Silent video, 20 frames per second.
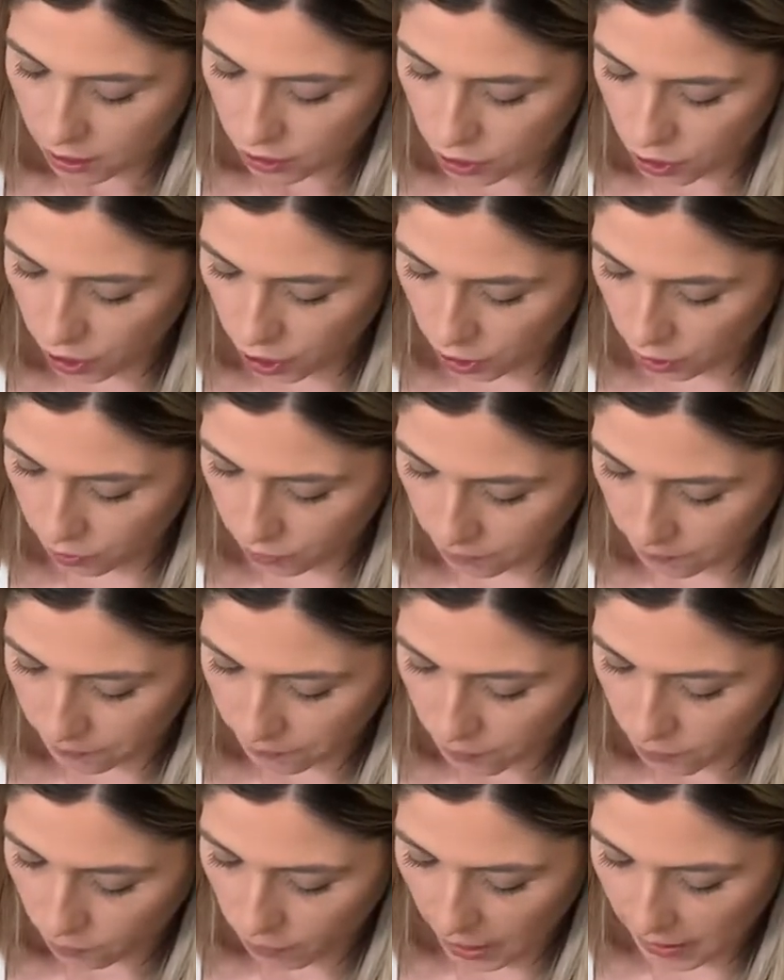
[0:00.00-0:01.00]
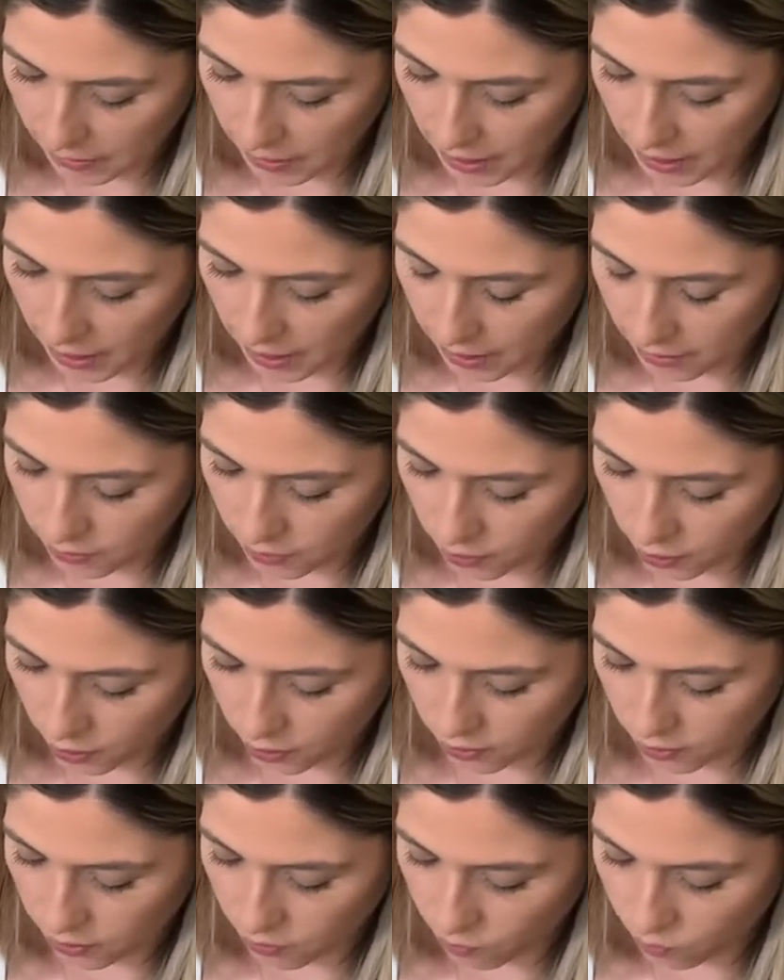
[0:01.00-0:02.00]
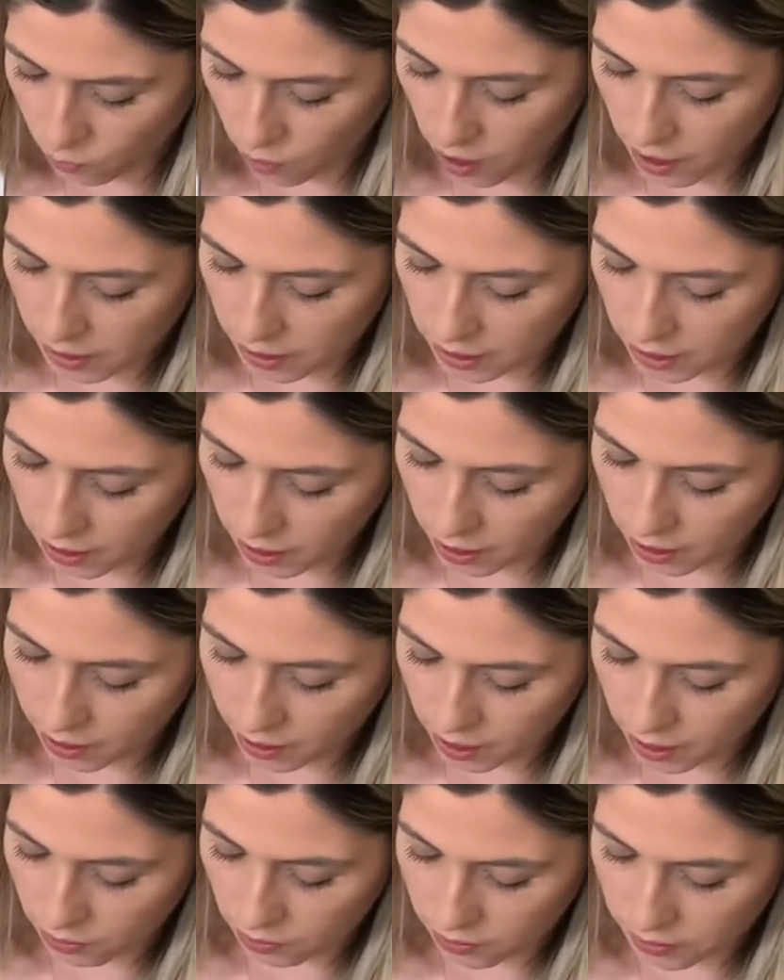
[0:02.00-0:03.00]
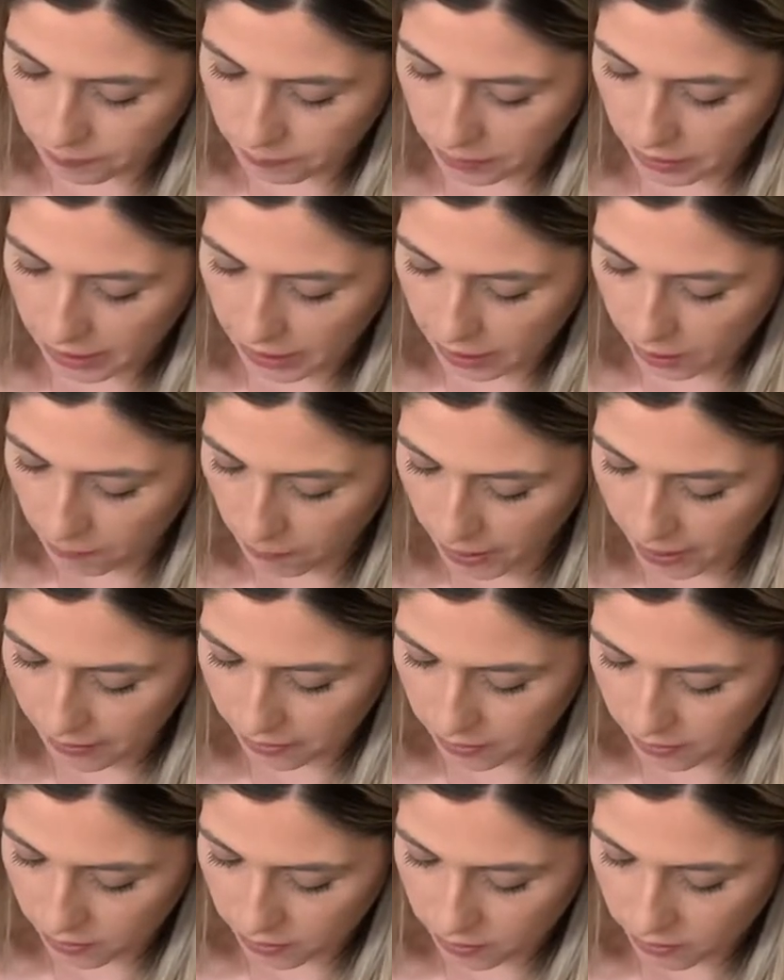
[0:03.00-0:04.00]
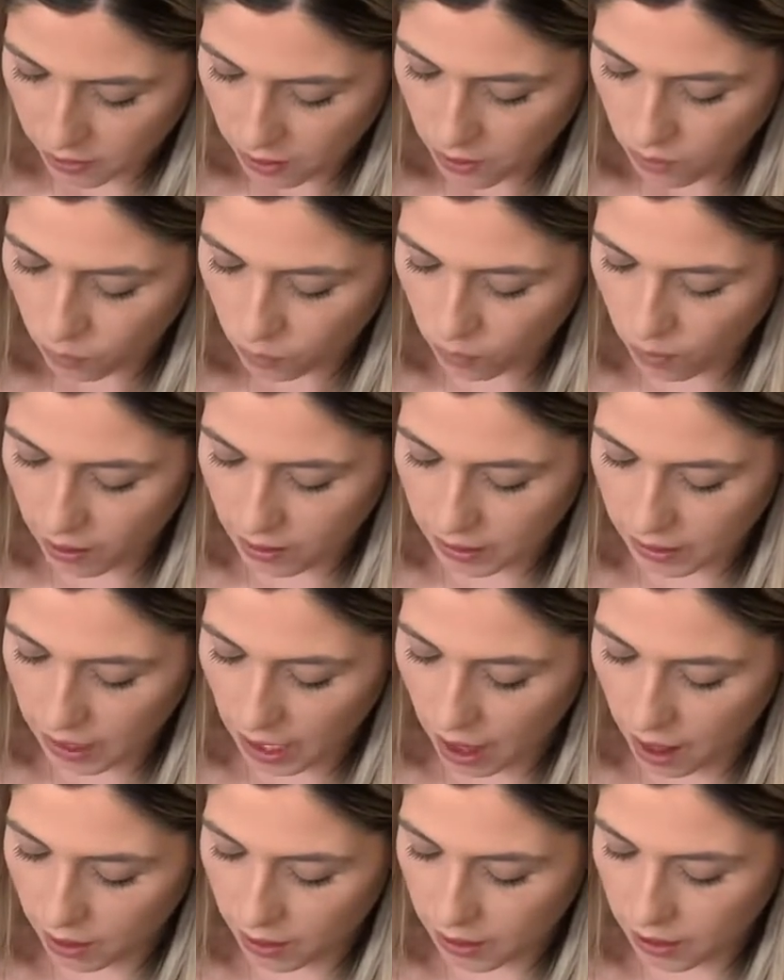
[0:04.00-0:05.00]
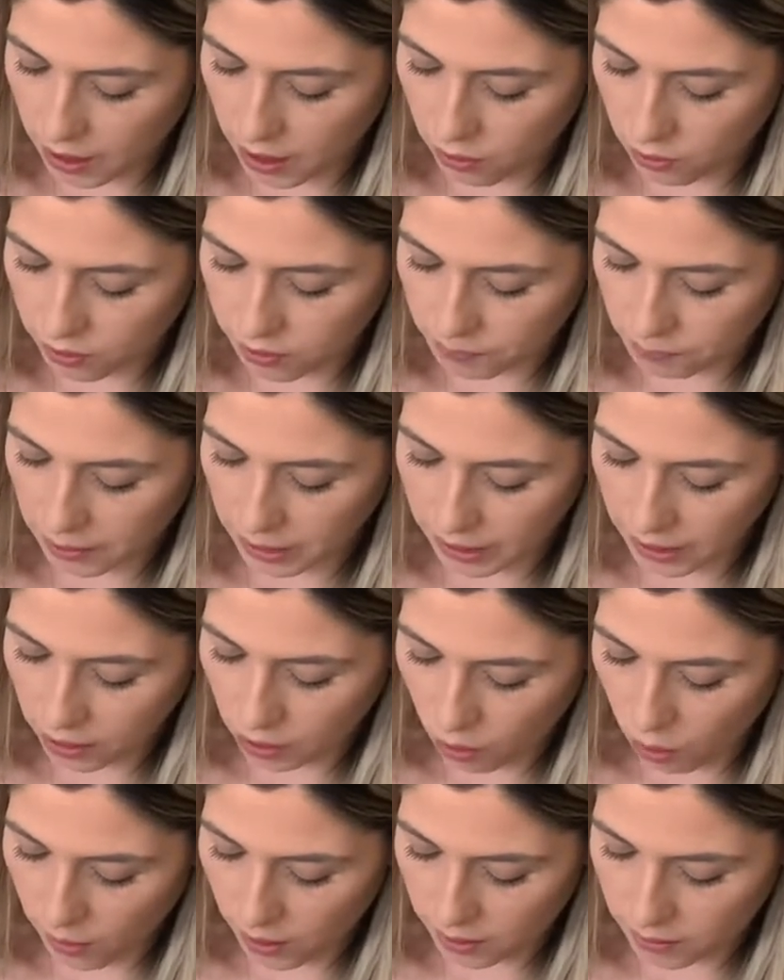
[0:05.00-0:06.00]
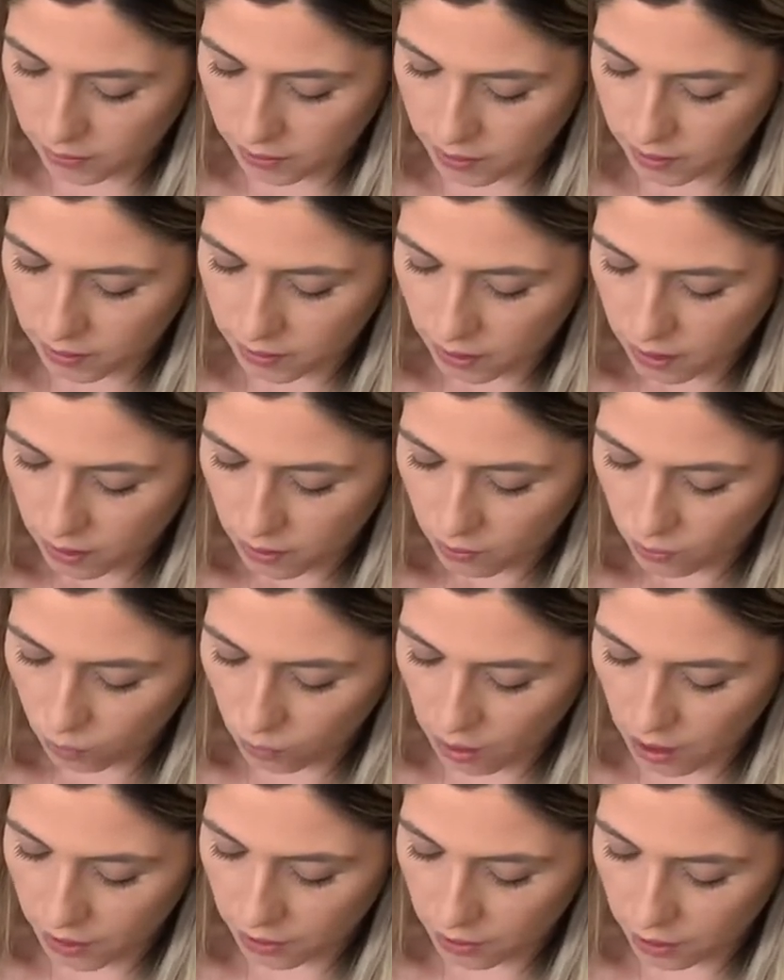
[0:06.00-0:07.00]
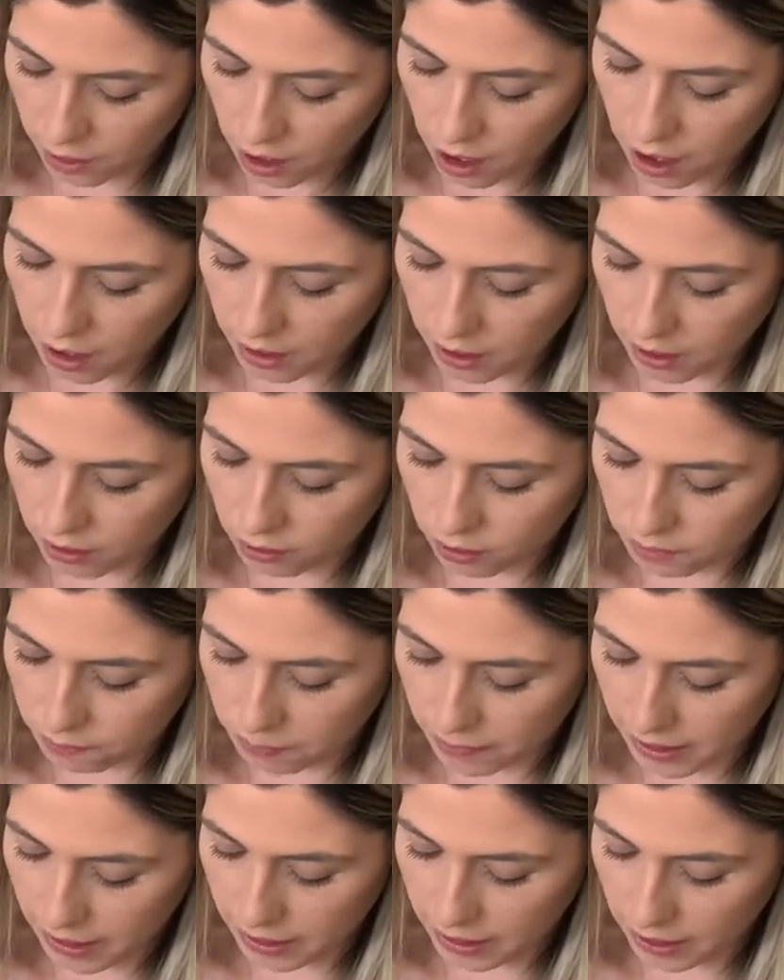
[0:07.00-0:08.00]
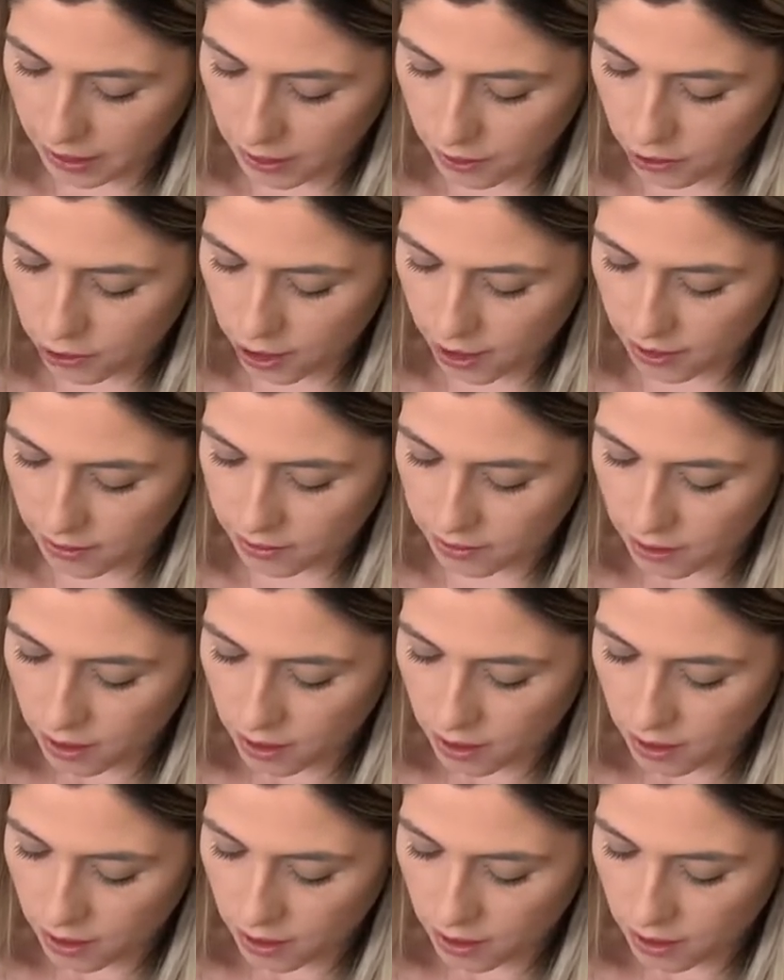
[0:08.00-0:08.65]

2, write the answers. 1 year equals blank months. 1 gallon equals blank quarts. 1 yard equals blank inches.